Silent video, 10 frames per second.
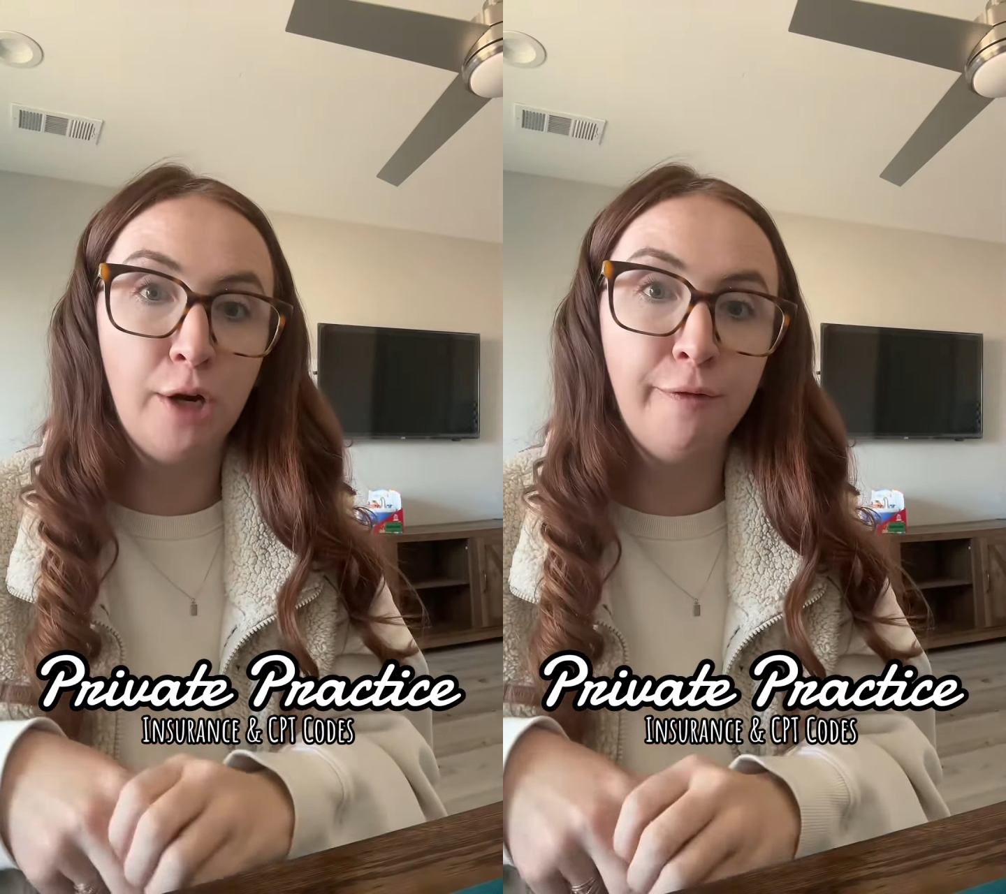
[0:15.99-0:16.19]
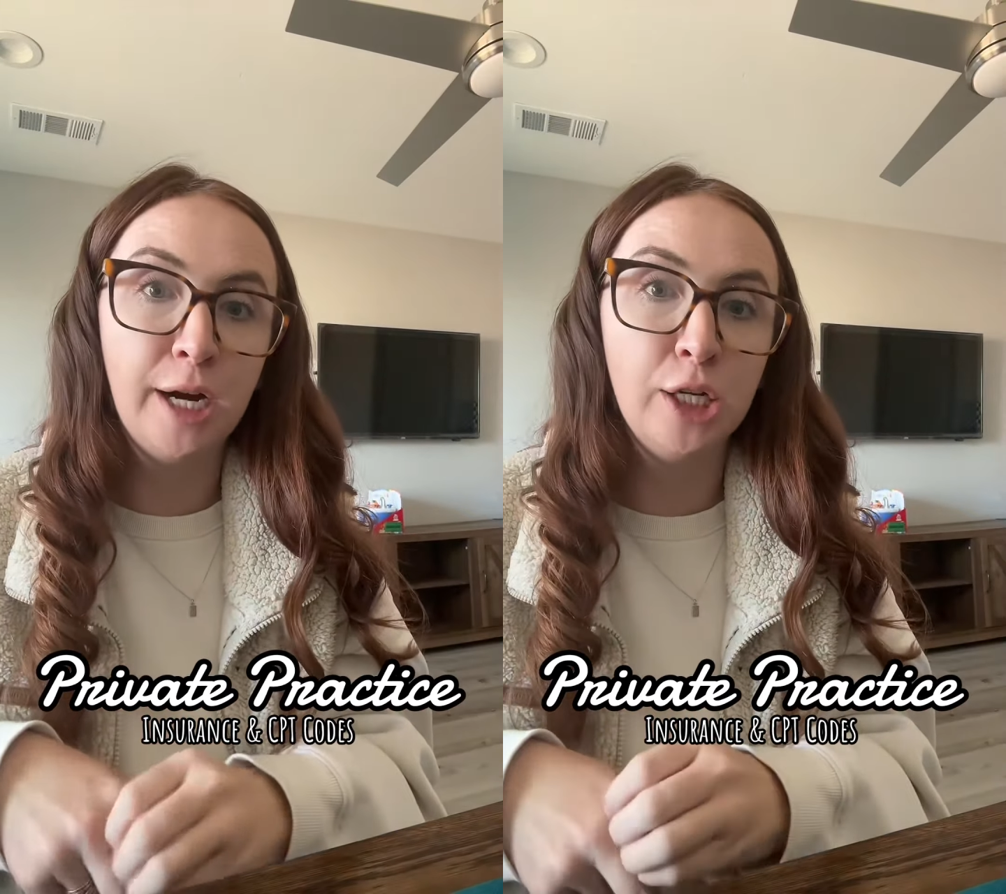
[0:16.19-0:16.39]

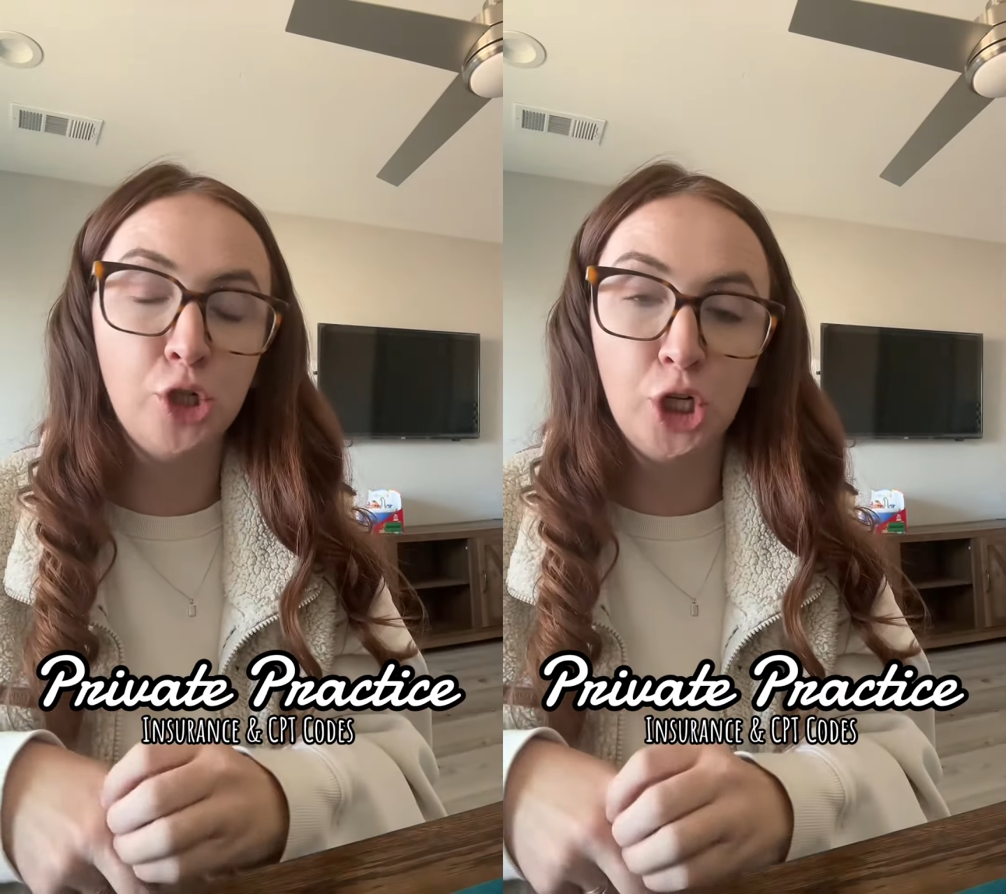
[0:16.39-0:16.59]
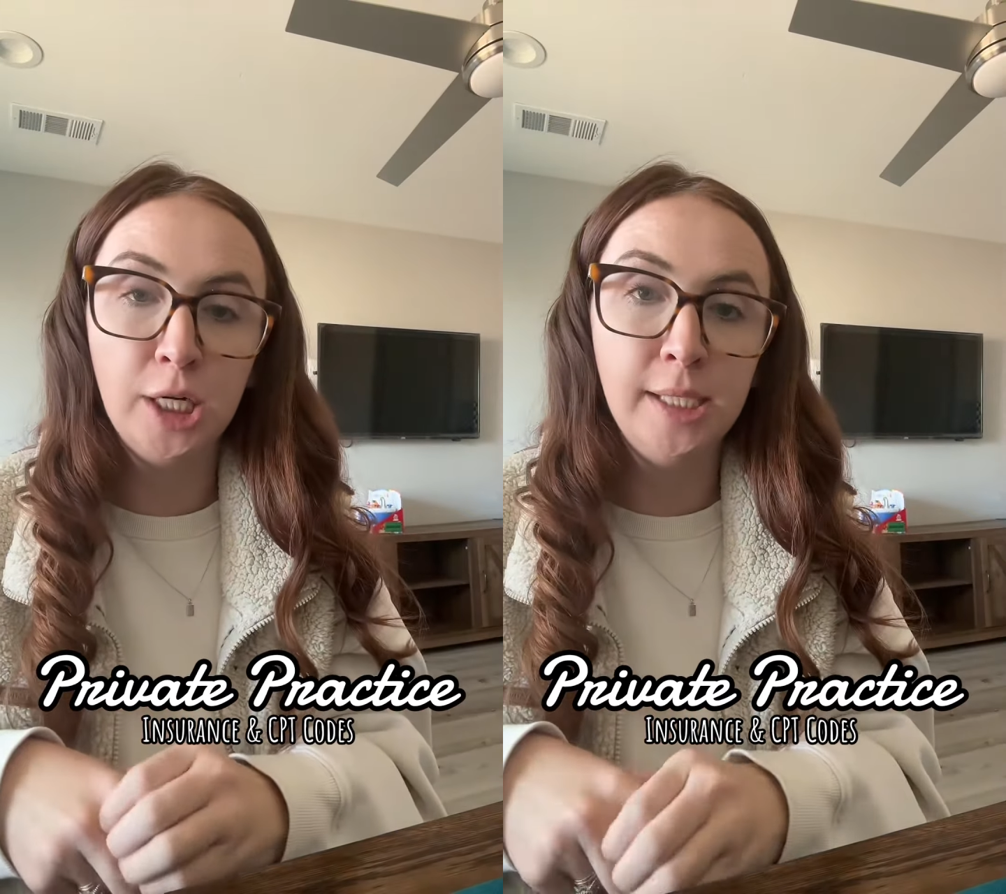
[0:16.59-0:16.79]
for
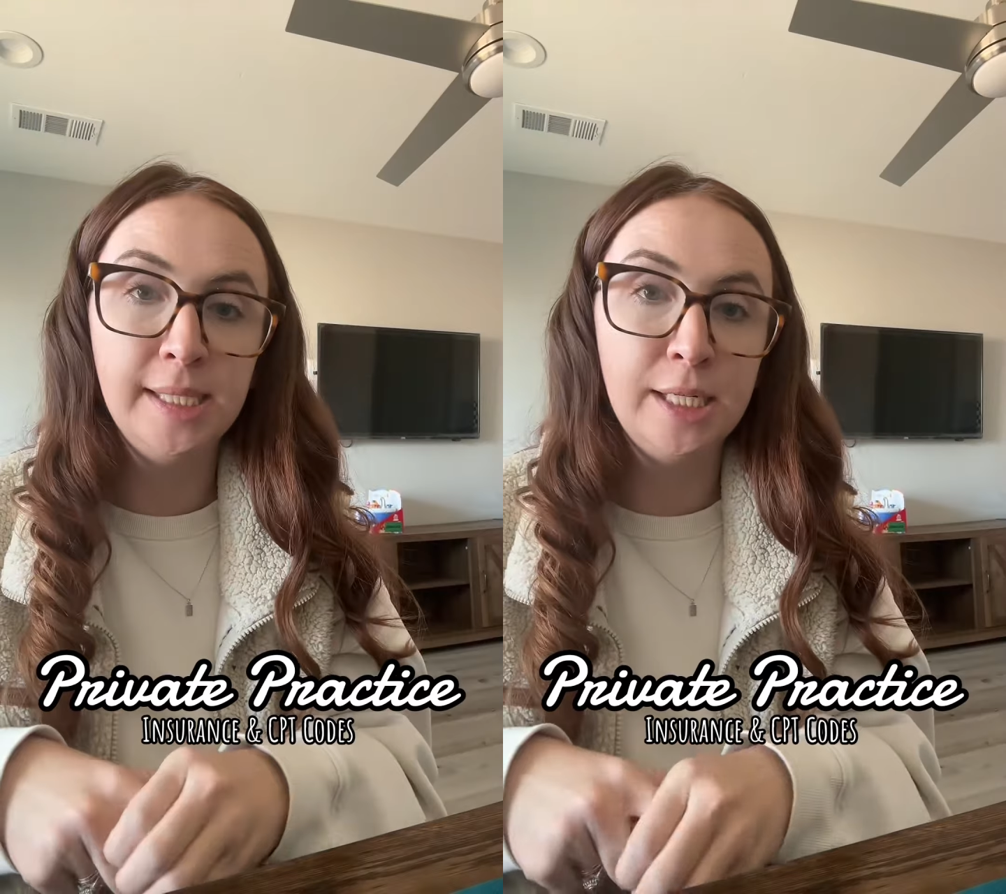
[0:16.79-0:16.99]
insurance